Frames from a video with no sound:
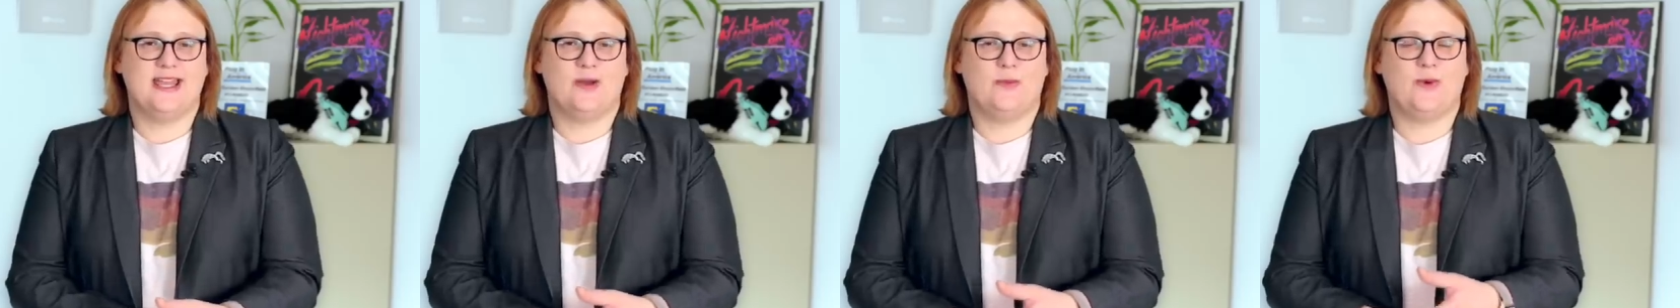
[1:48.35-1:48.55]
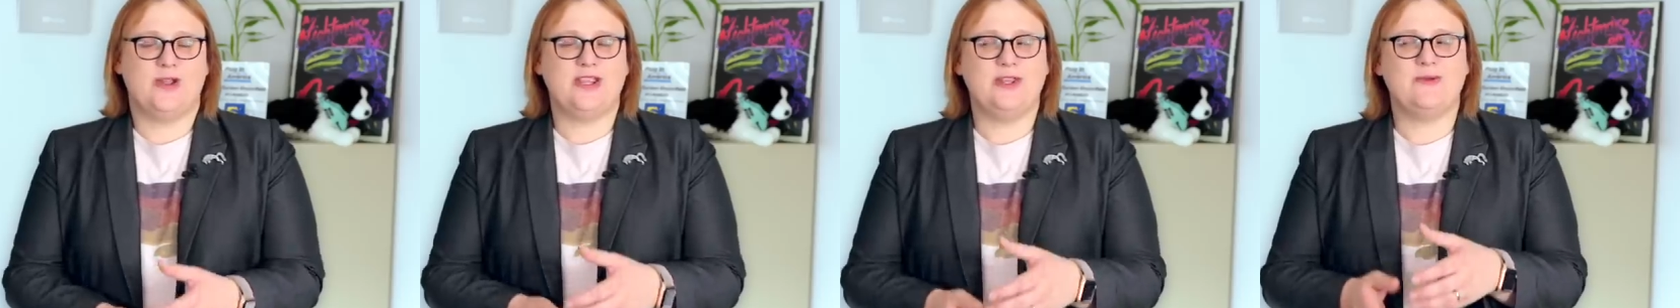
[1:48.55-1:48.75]

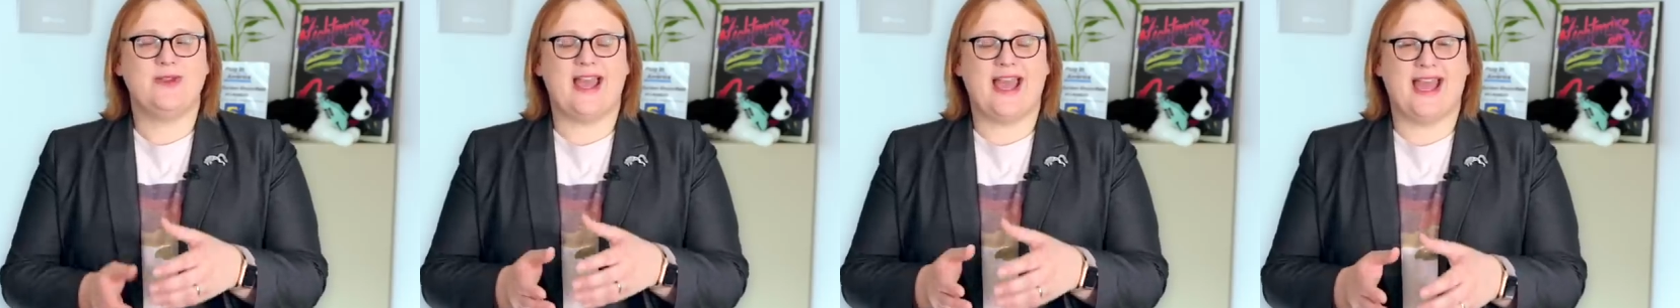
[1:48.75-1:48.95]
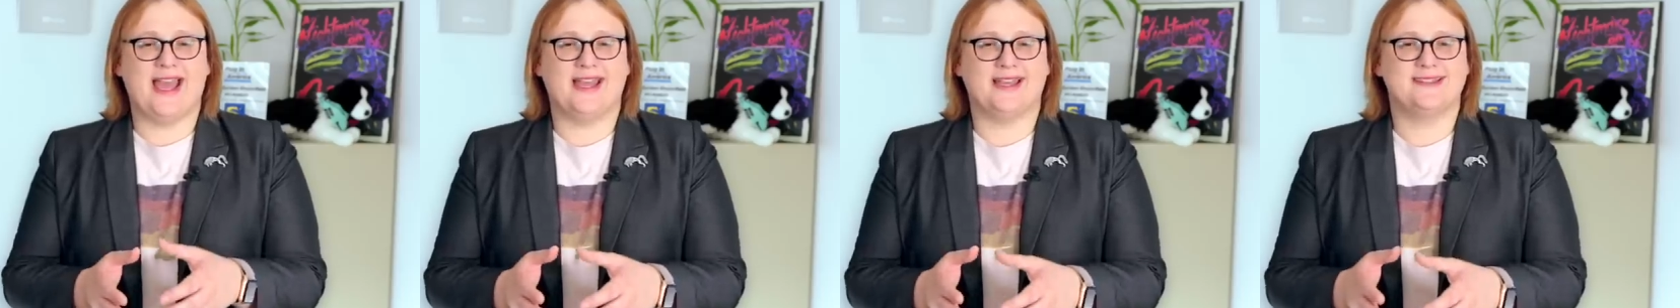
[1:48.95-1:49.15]
when you
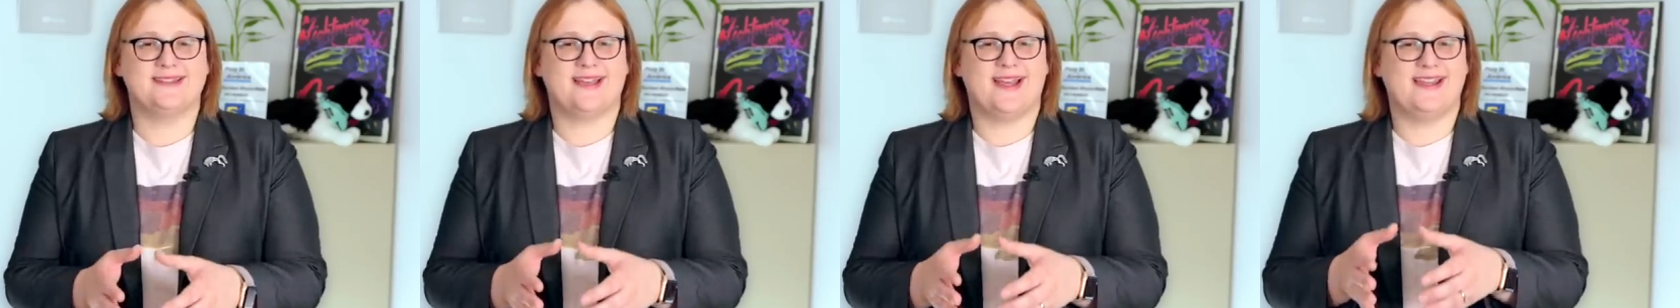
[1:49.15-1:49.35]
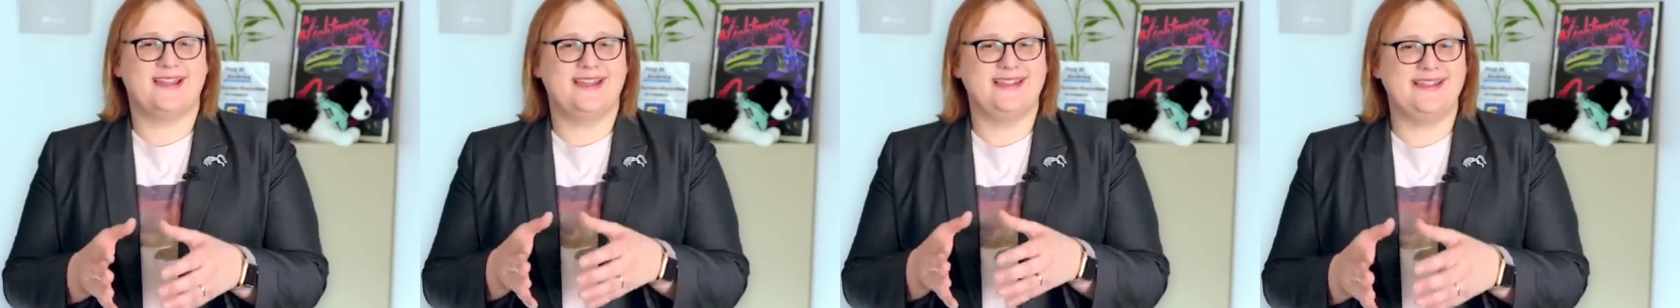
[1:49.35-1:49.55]
add
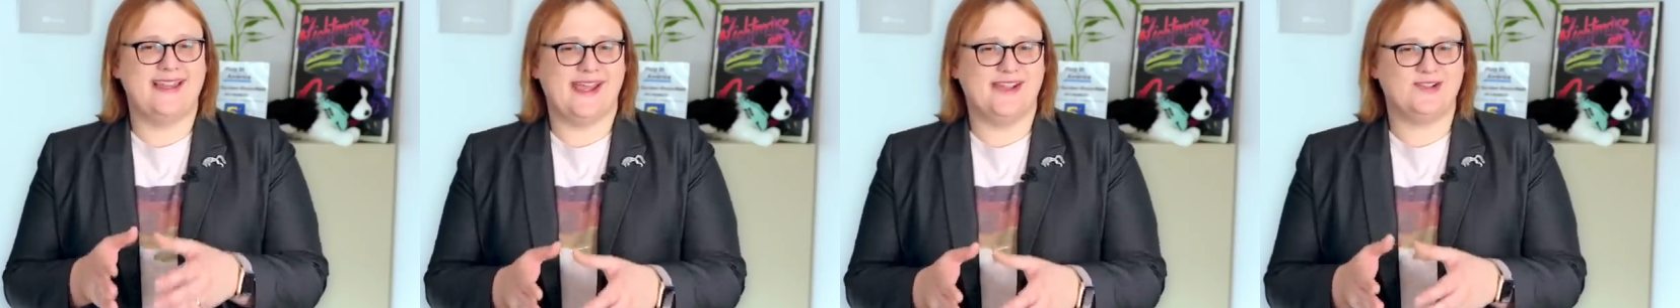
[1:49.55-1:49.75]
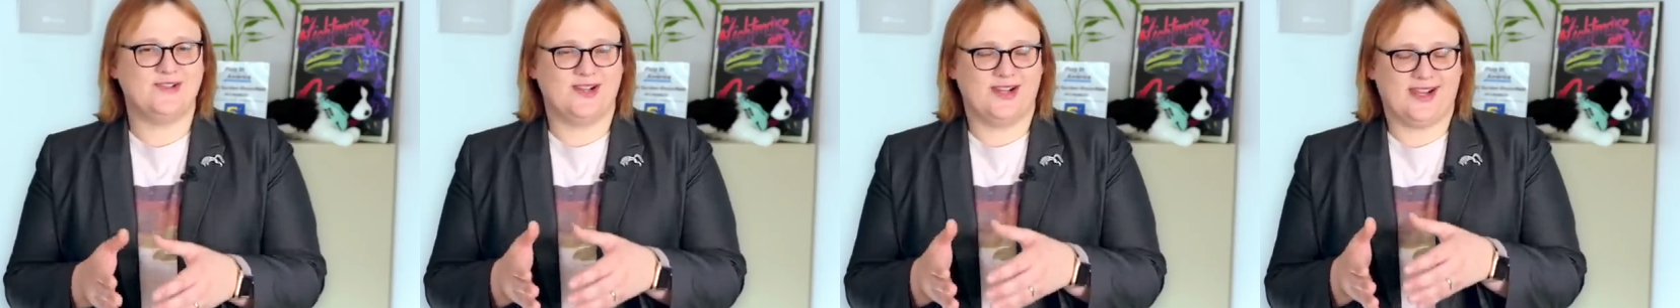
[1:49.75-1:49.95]
an
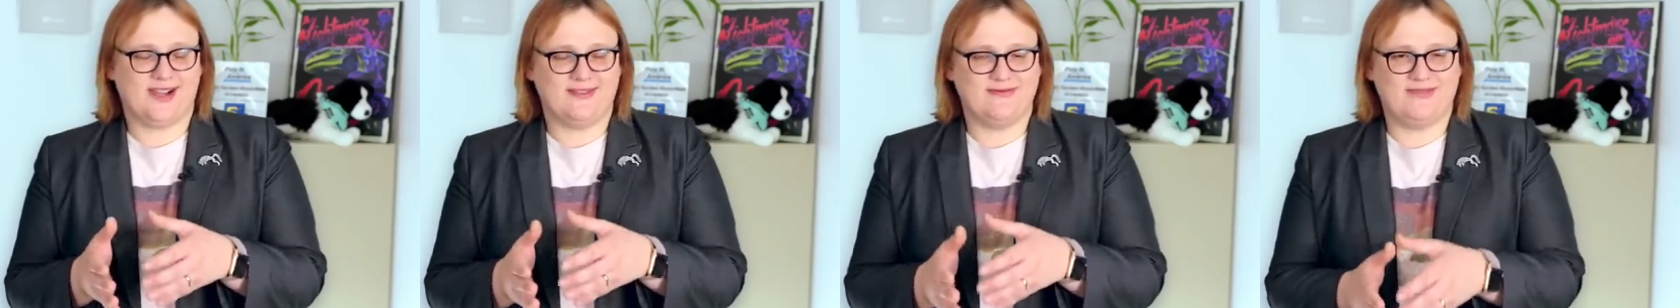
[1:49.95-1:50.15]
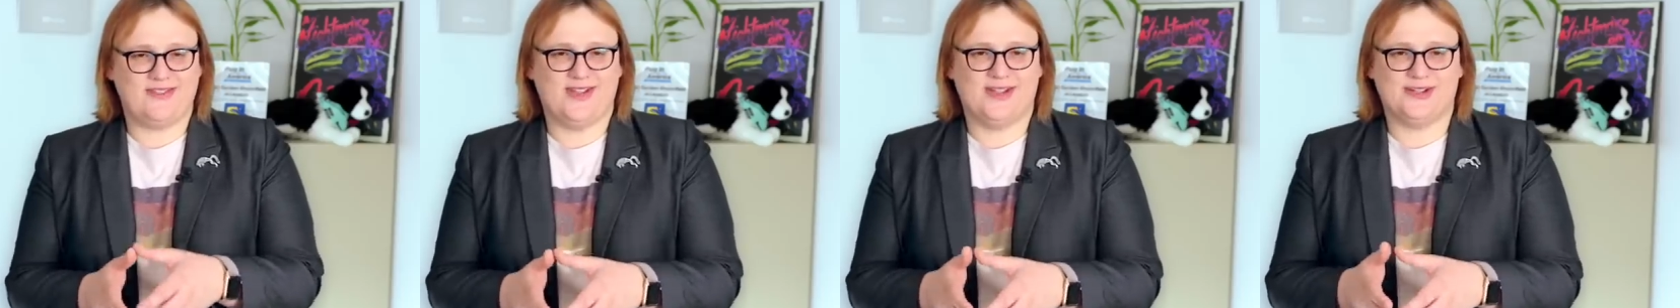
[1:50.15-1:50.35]
electric
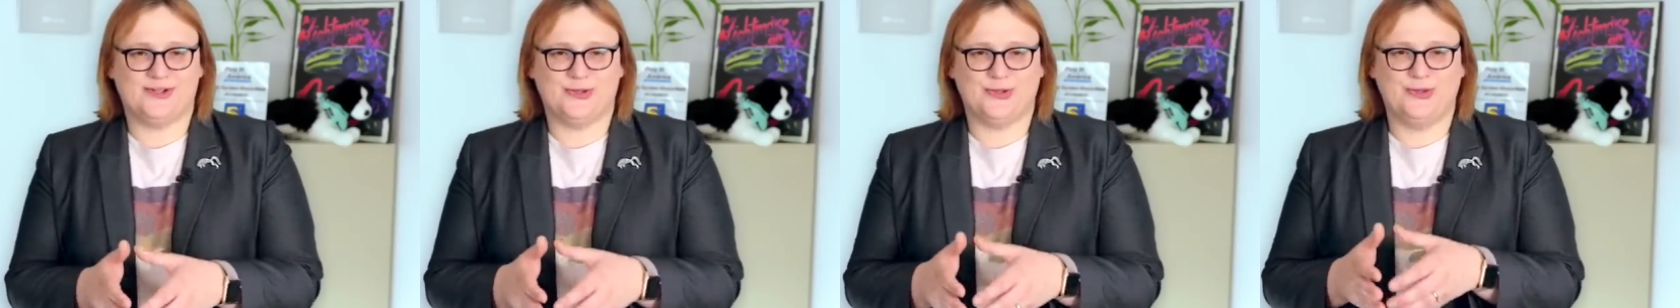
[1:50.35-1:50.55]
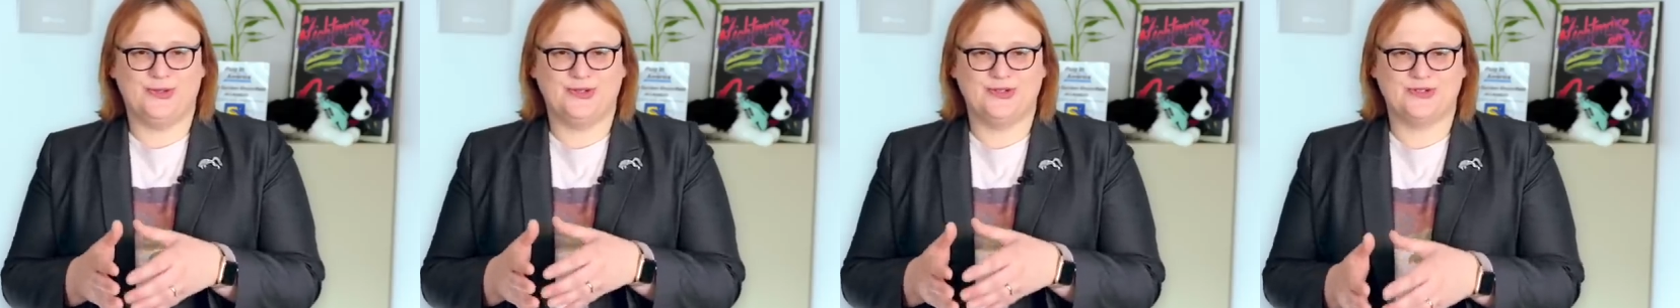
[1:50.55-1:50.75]

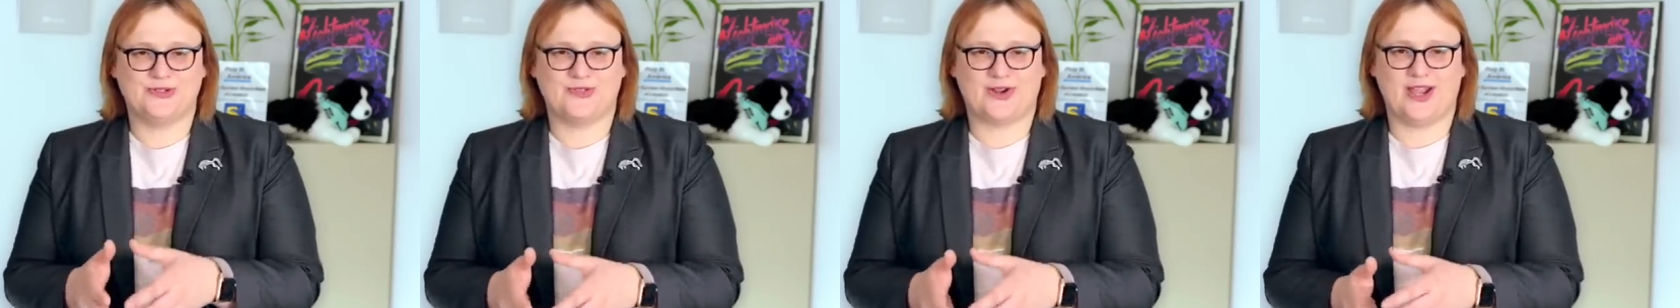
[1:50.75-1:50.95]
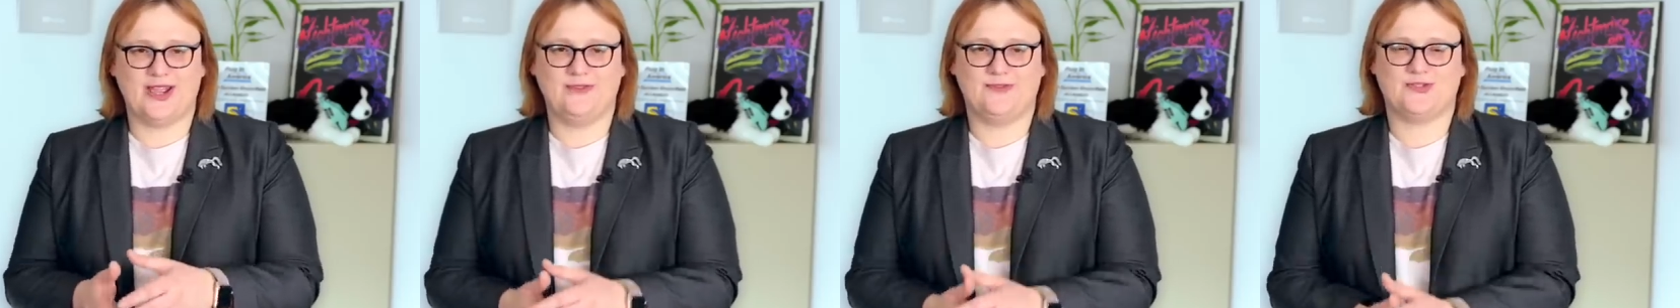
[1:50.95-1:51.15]
vehicle
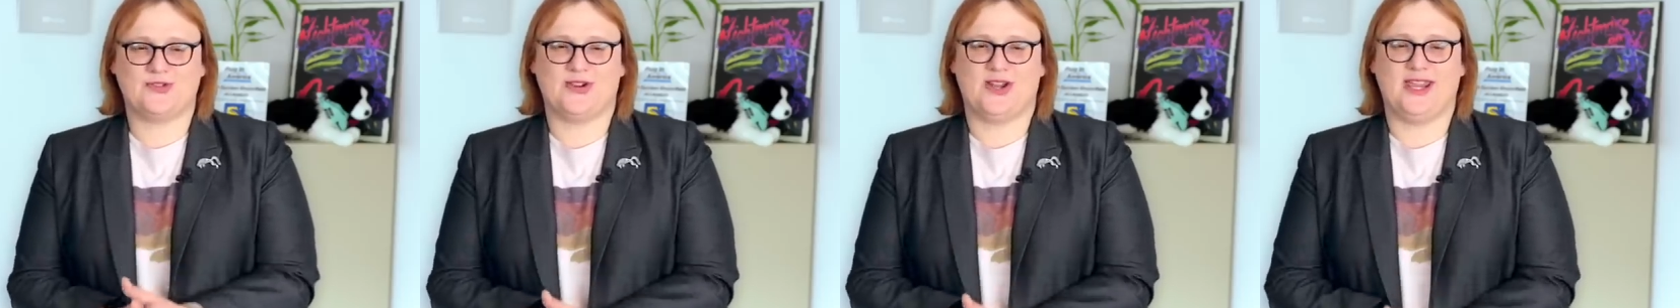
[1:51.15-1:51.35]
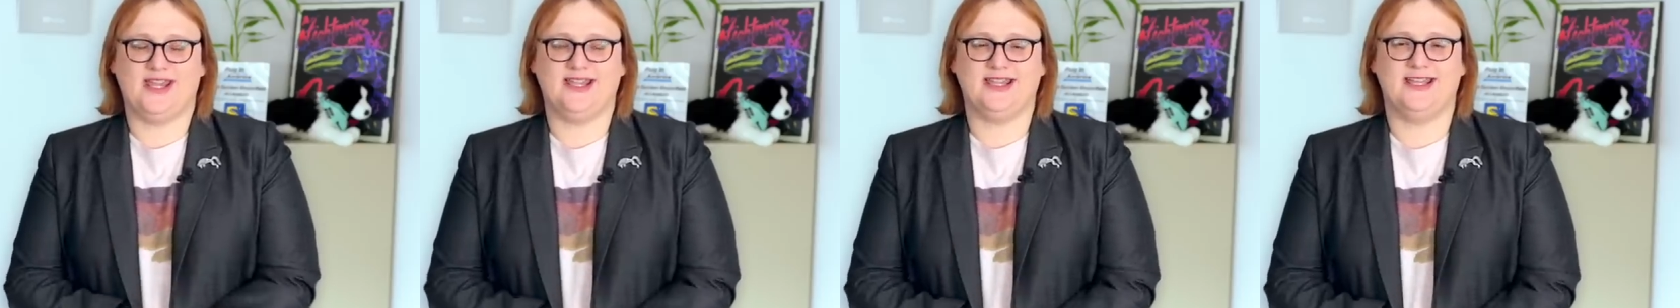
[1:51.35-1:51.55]

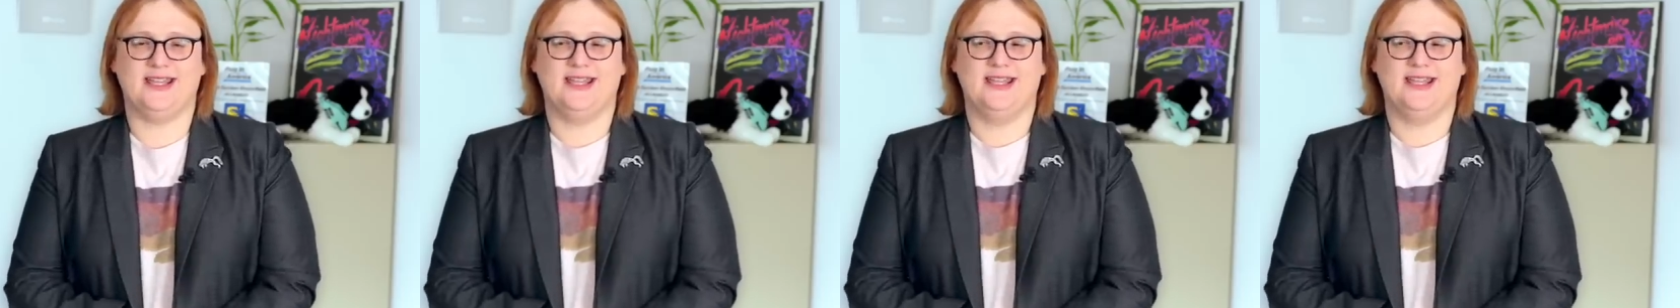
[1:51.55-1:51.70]
drivetrain.